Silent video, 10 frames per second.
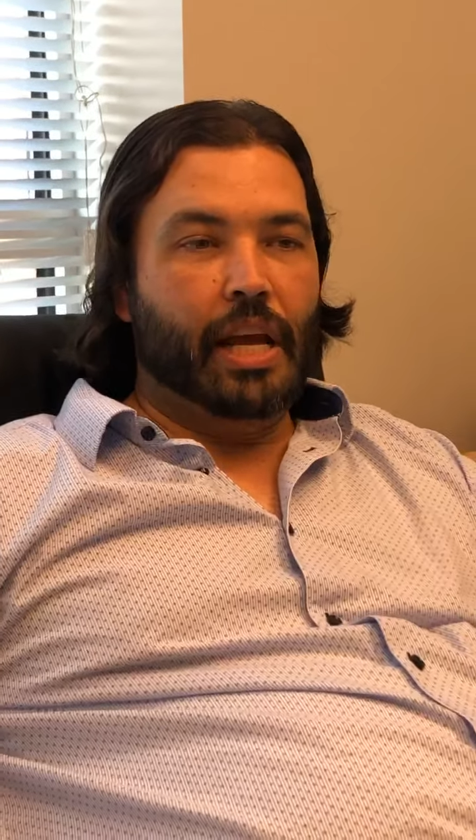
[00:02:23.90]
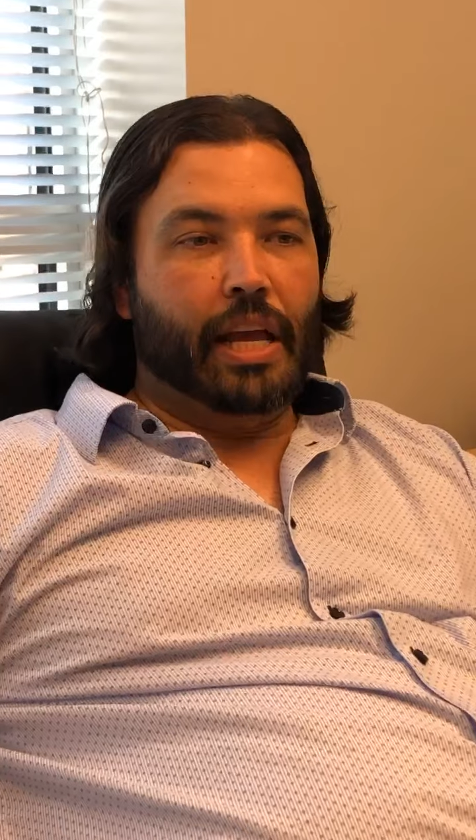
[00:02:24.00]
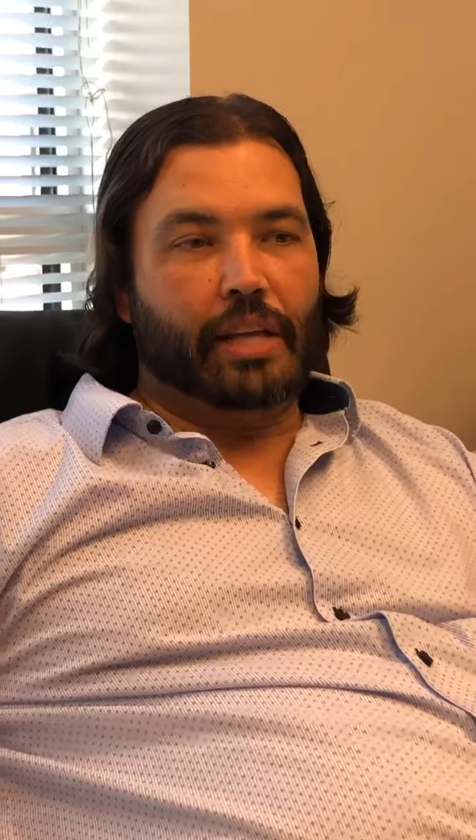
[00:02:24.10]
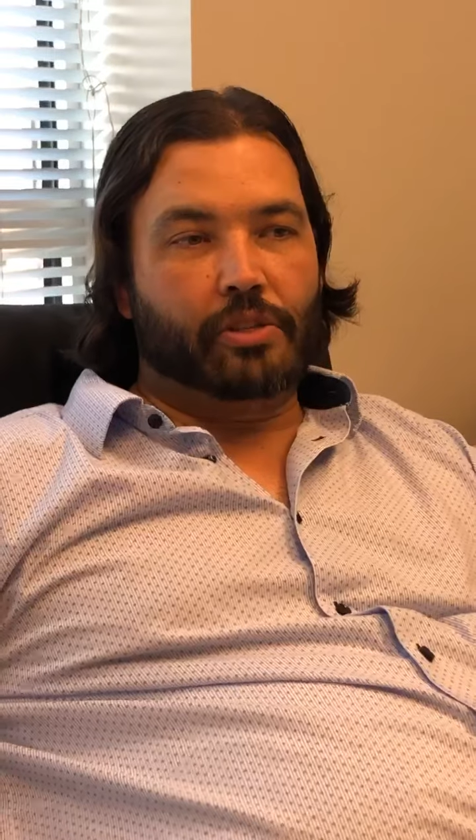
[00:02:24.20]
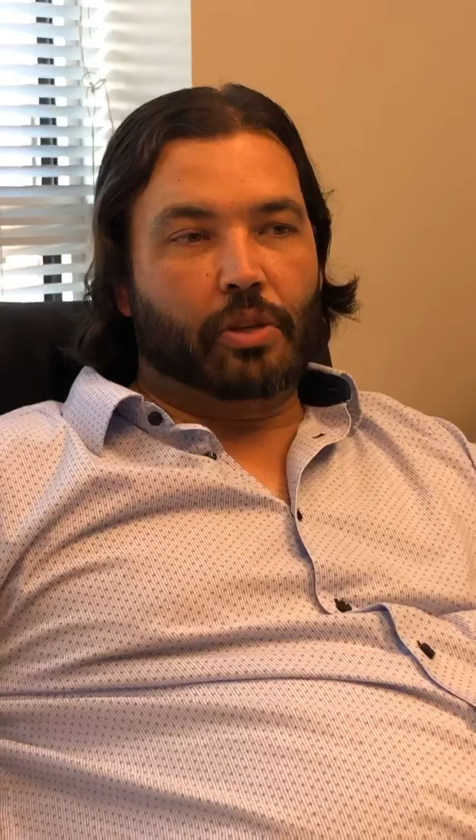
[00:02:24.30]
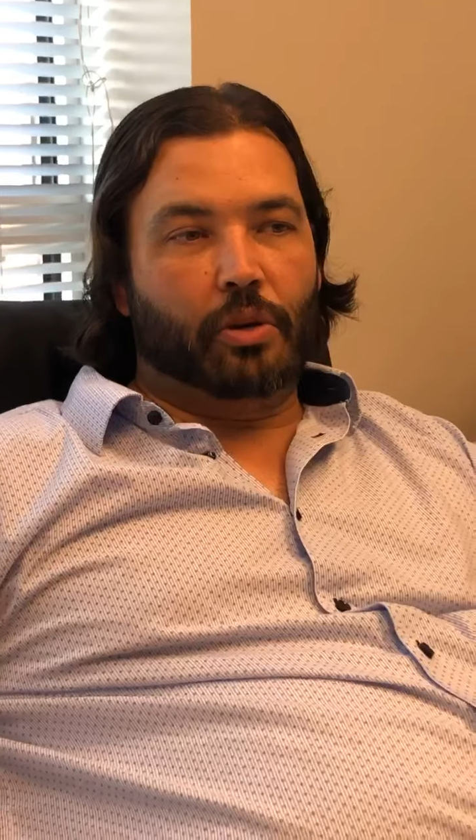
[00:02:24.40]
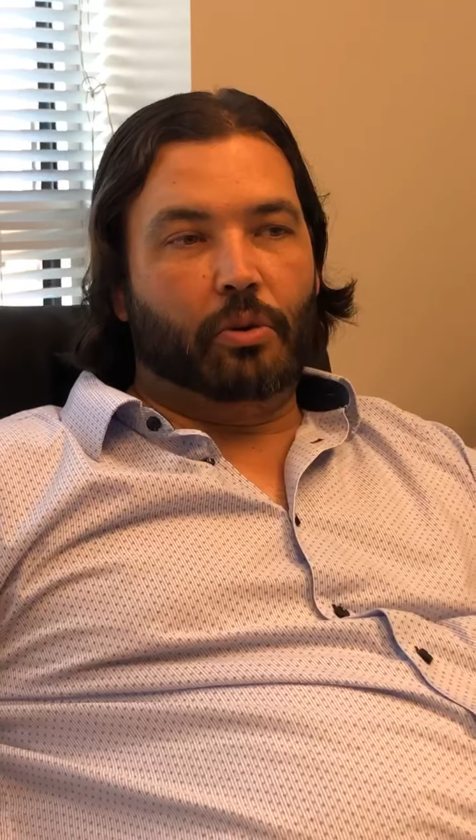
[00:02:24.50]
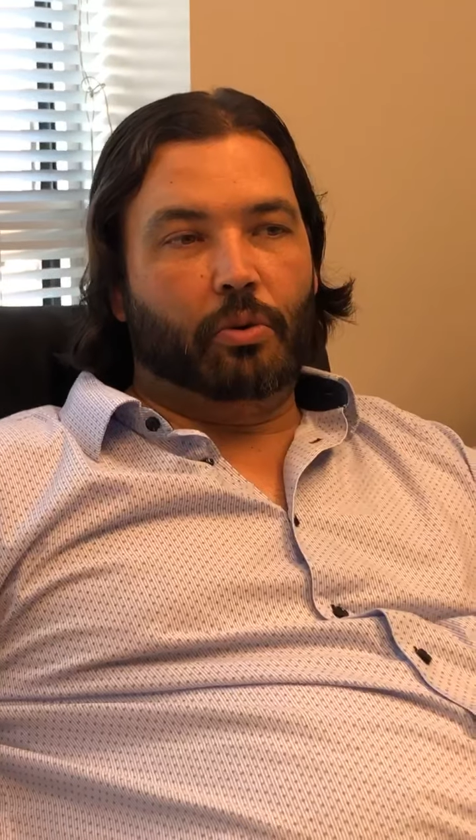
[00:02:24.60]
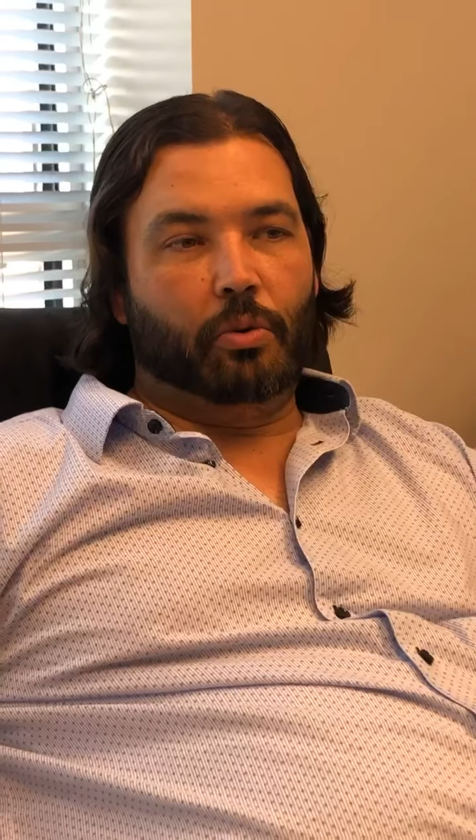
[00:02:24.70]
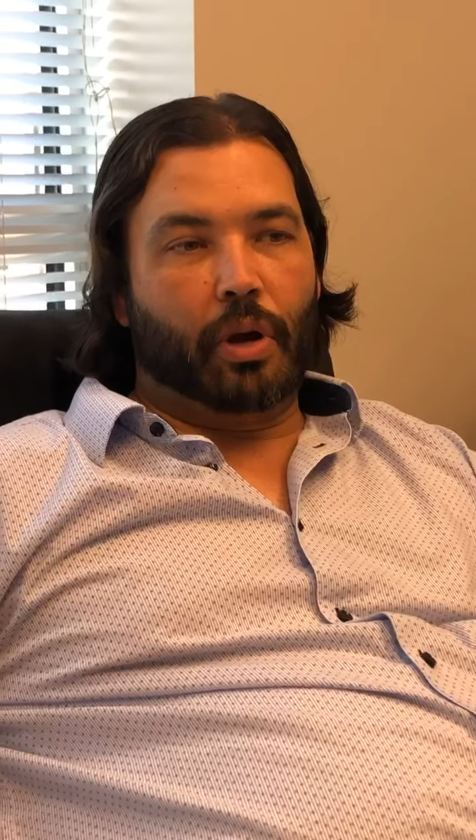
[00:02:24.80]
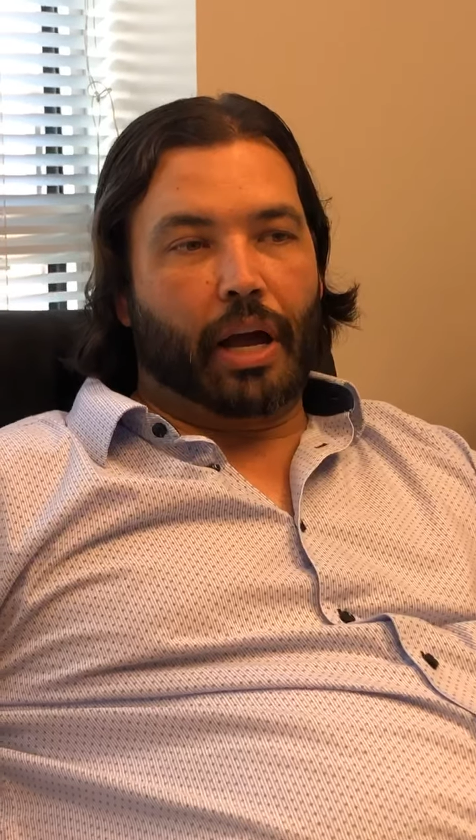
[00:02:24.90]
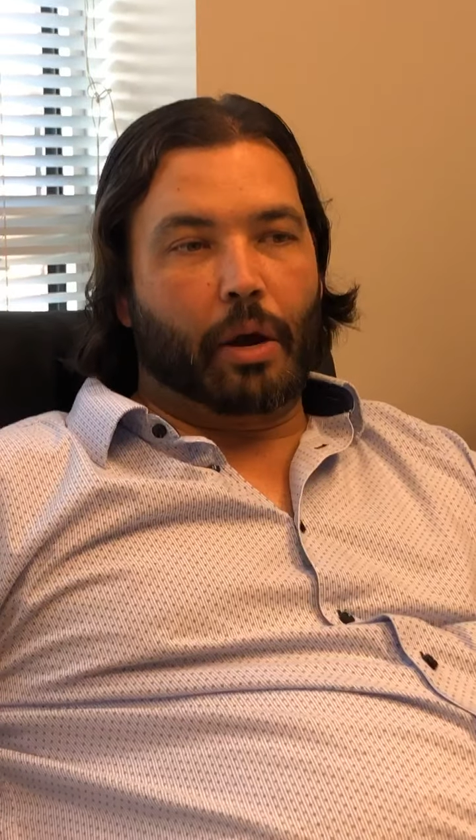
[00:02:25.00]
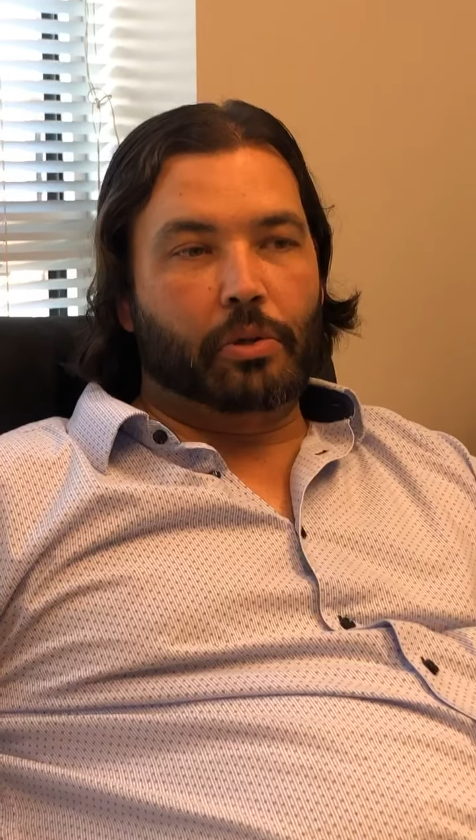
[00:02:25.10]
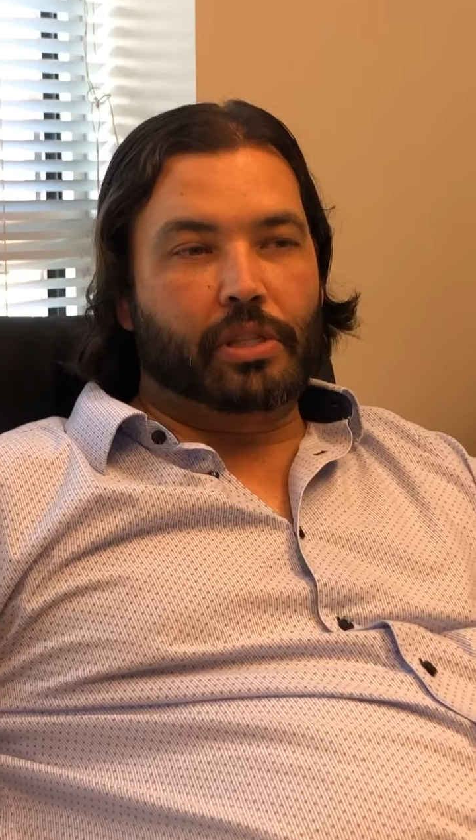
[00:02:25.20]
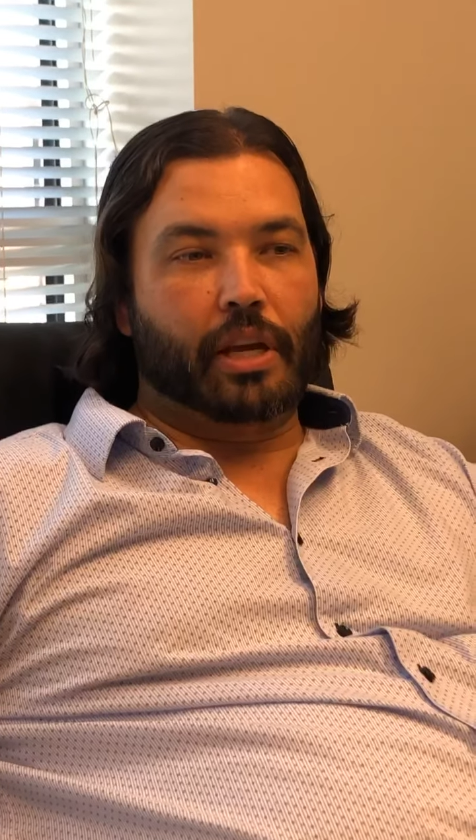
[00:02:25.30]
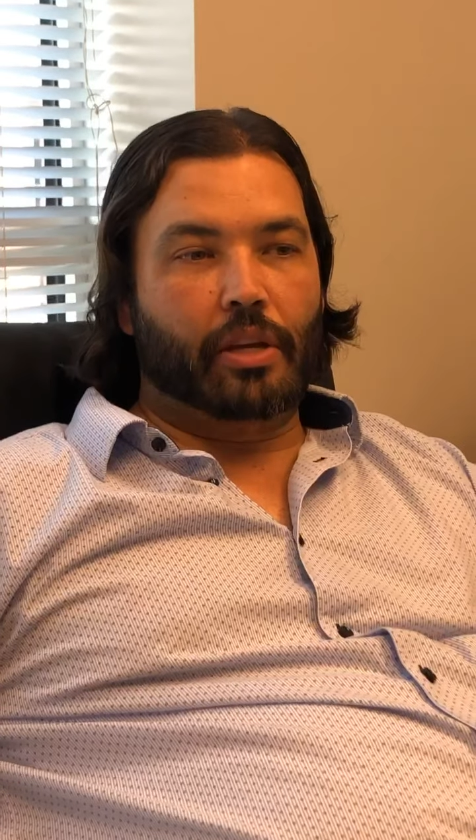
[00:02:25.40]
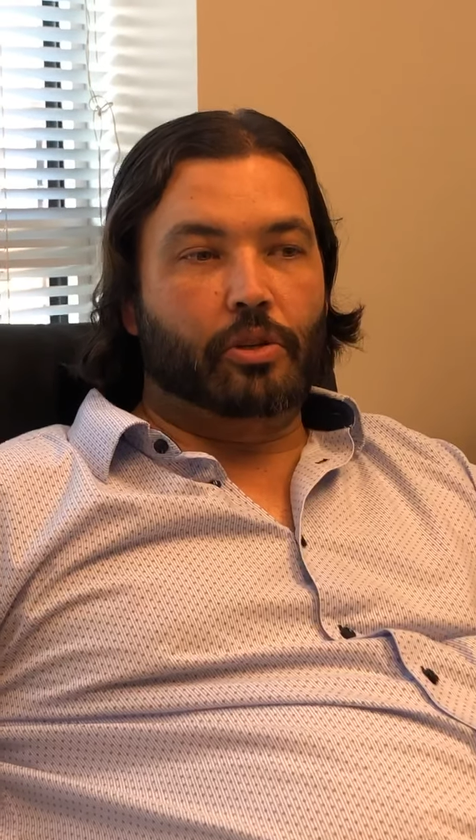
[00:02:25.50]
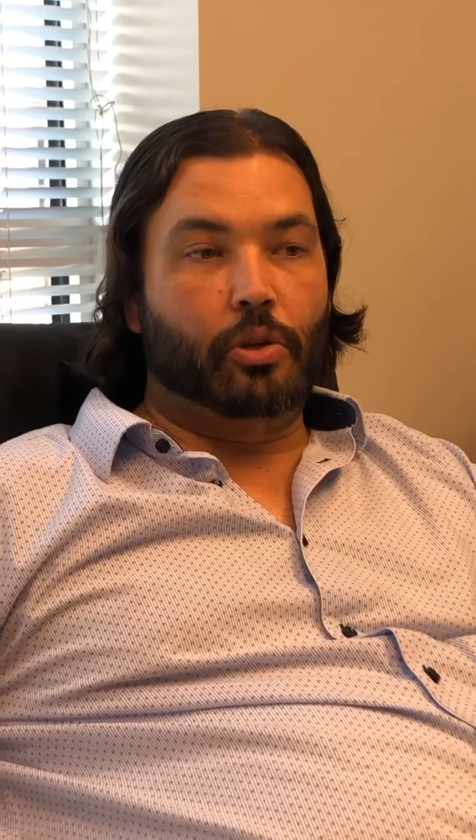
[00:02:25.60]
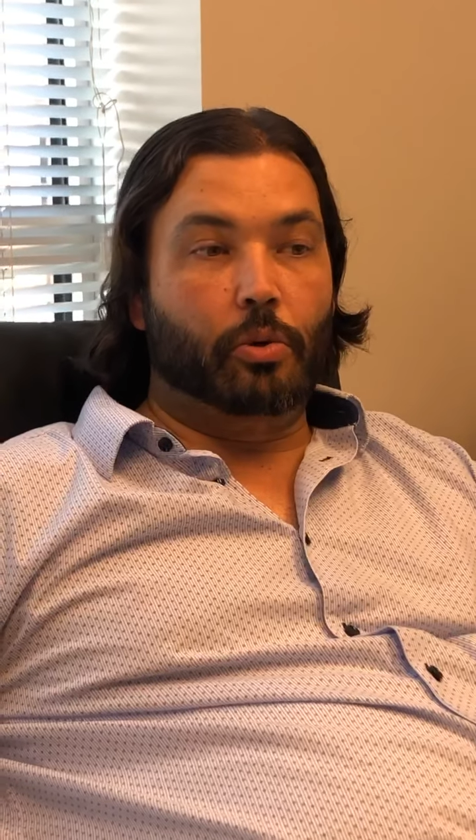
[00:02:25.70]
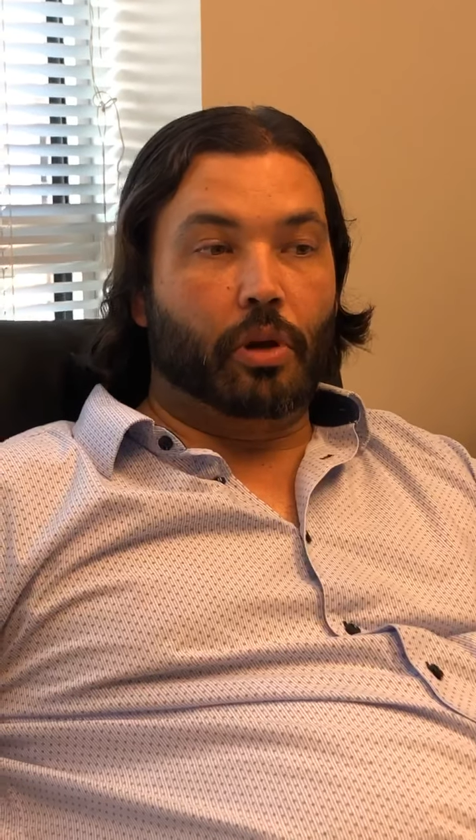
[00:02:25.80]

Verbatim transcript: And so I would say two,